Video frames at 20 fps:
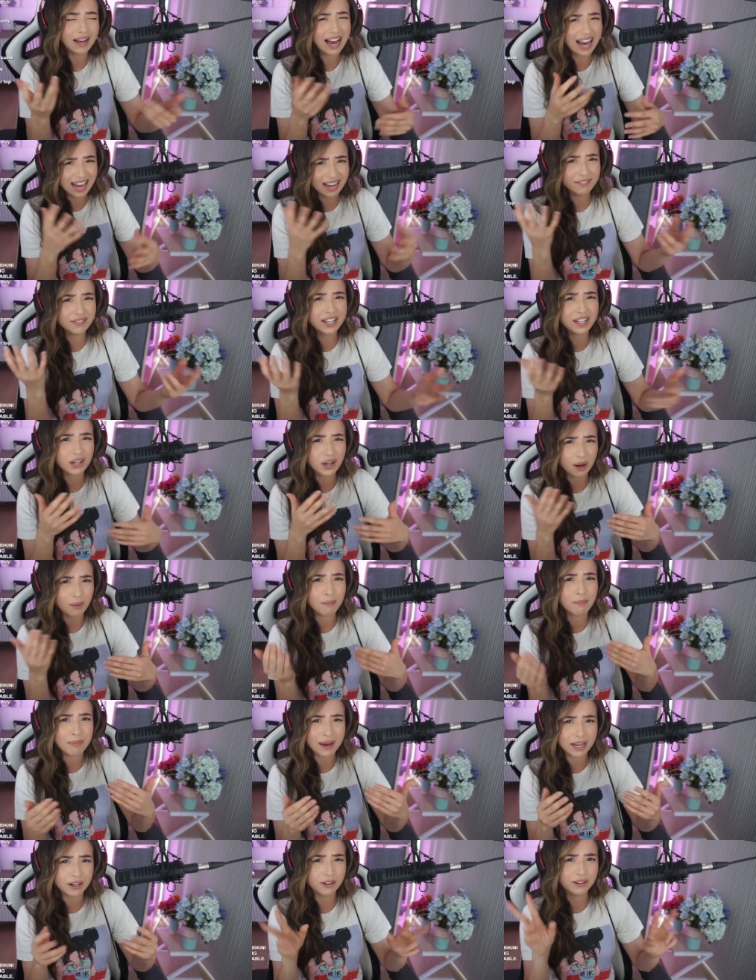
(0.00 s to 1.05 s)
having a
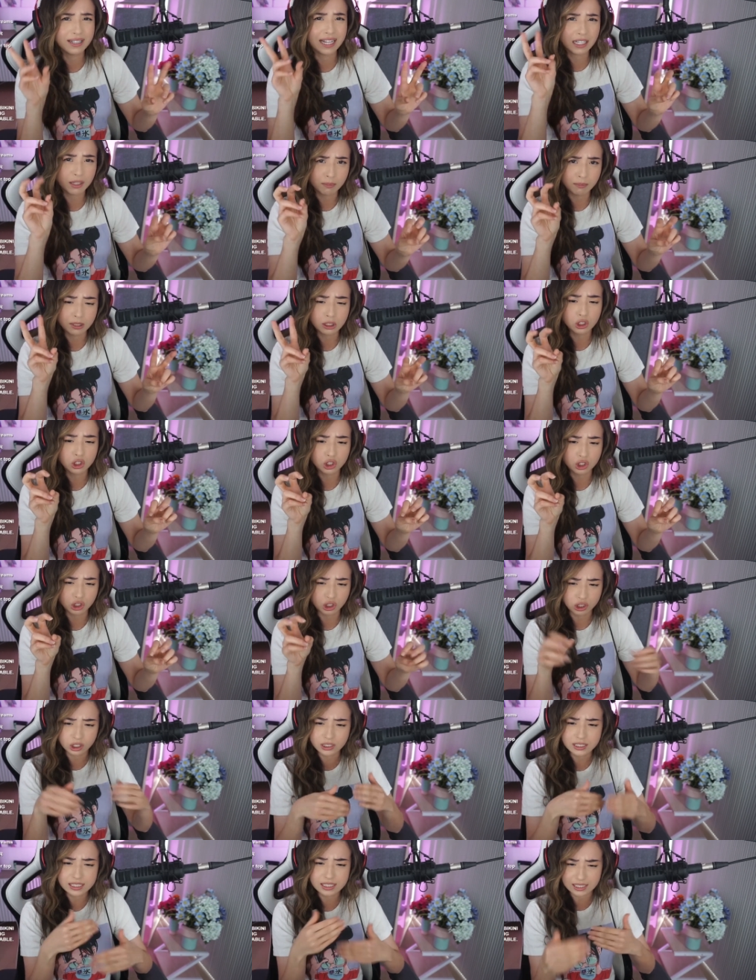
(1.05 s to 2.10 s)
better, like,
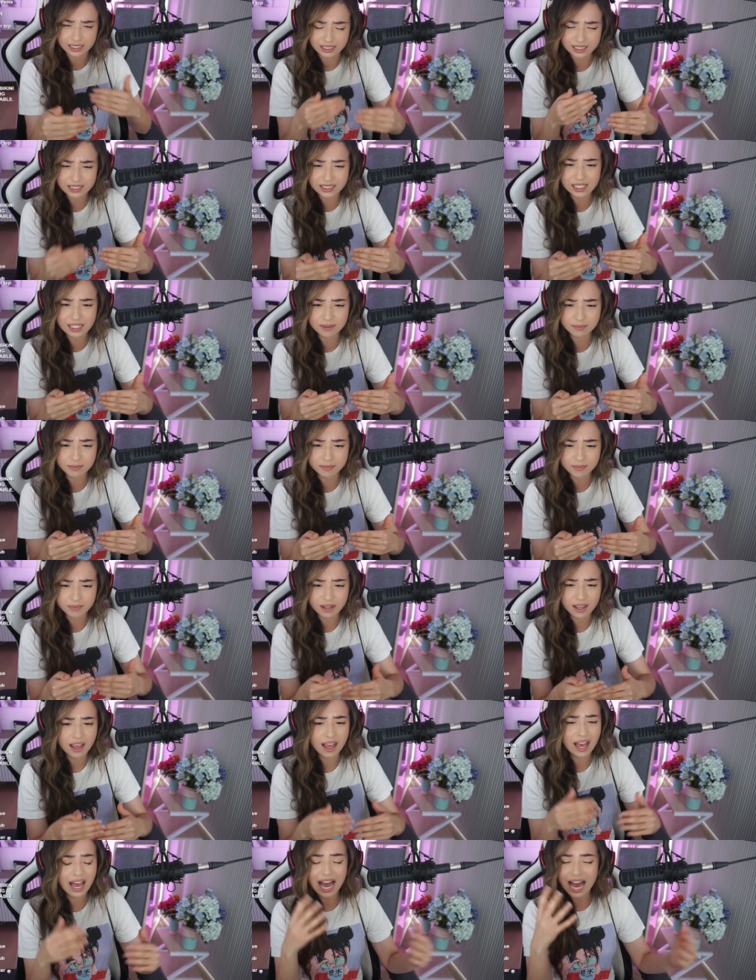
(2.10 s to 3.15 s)
mature system,
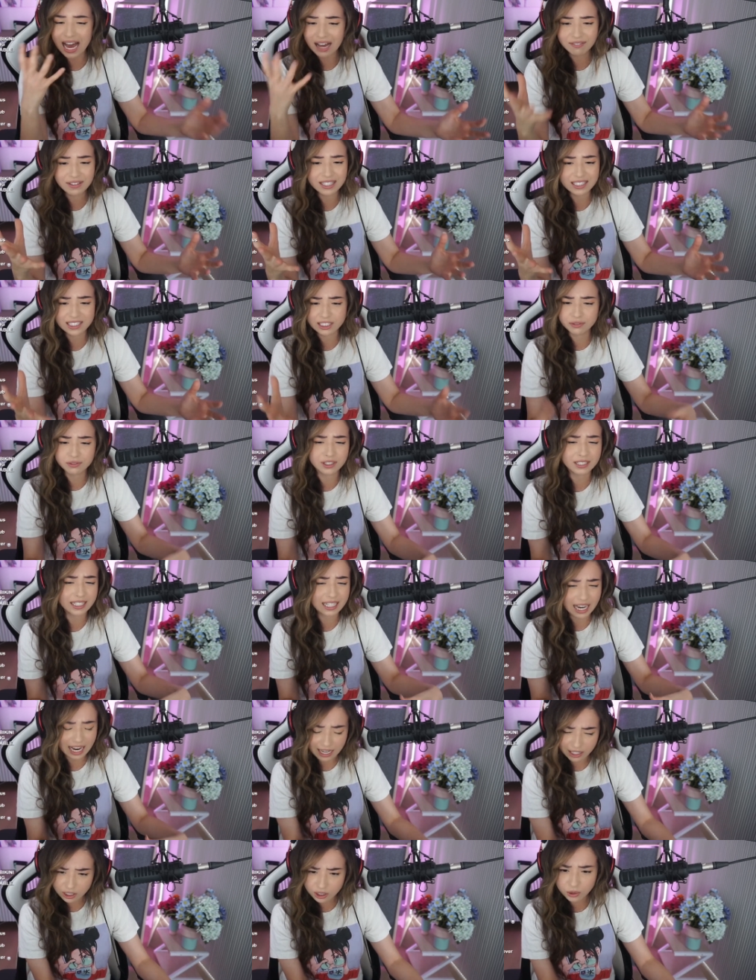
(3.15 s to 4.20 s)
having different
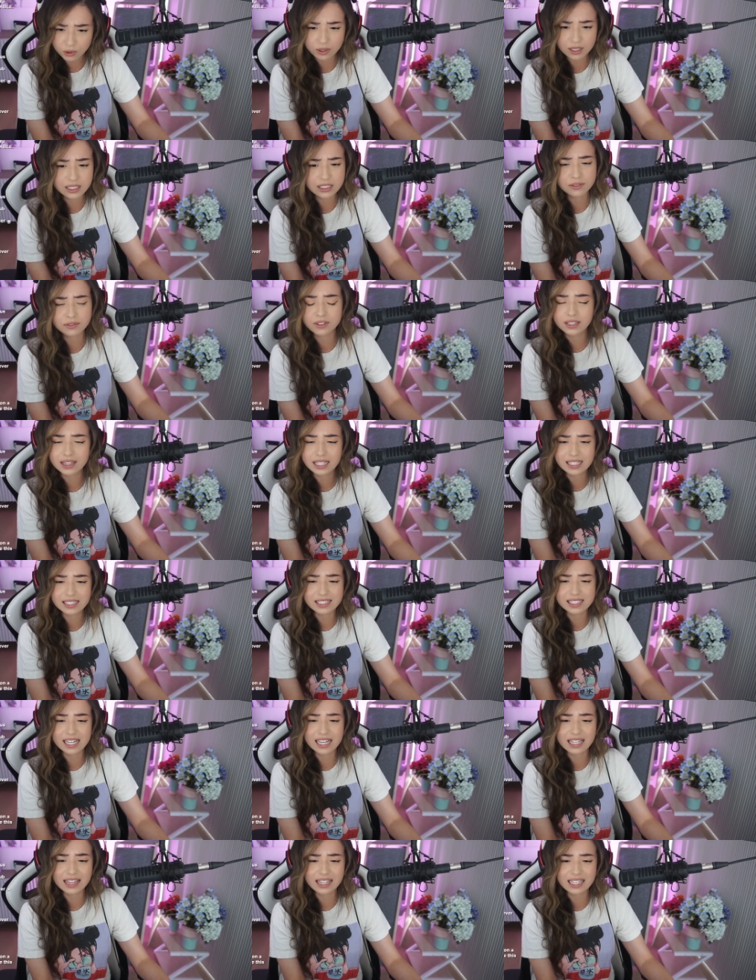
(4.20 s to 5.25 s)
categories for
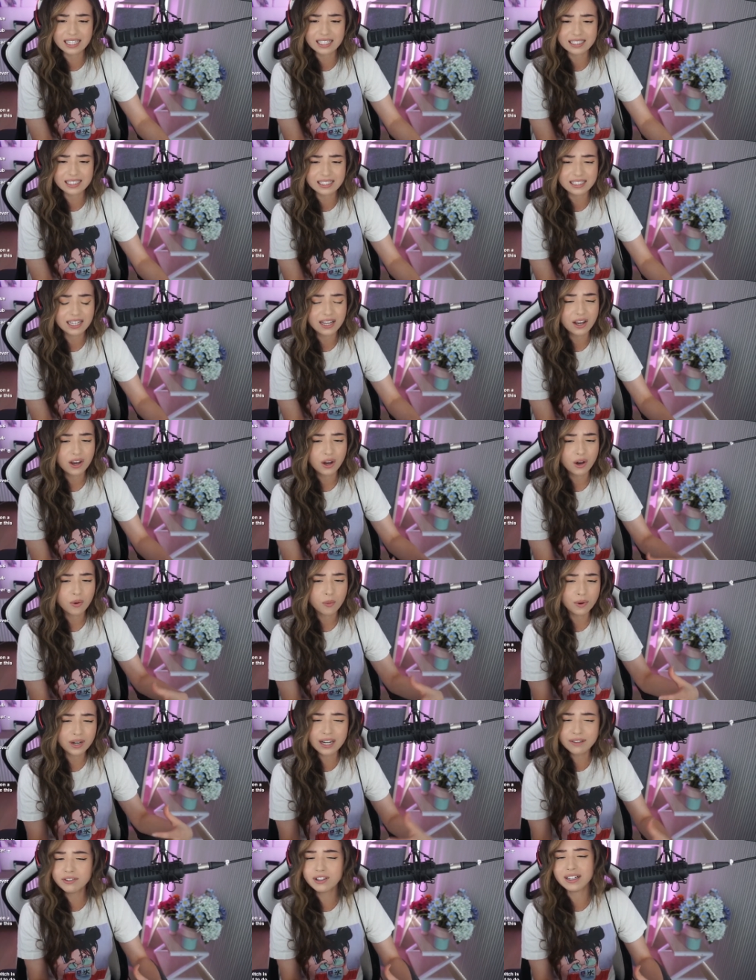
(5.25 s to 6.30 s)
things like this,
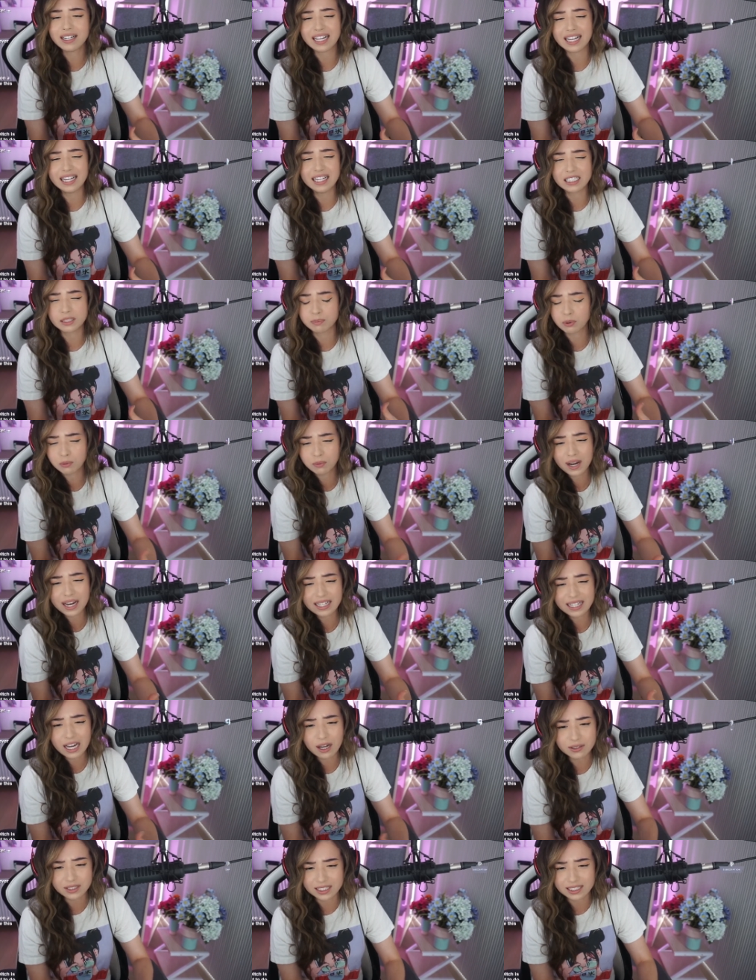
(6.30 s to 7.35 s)
whatever it is. But right
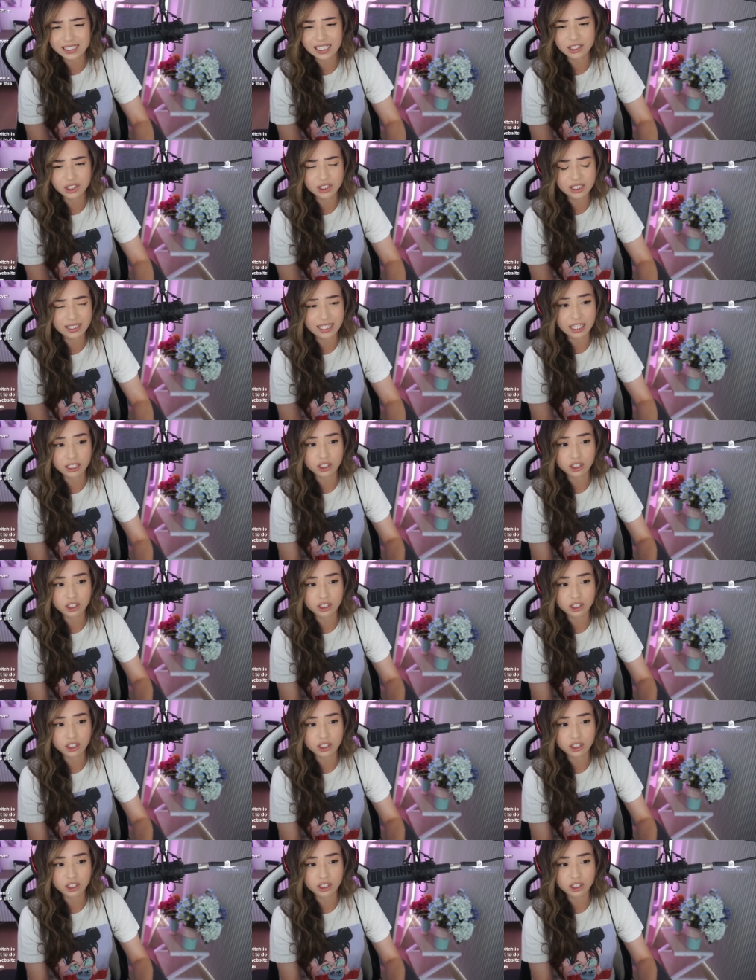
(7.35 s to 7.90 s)
now, it's essentially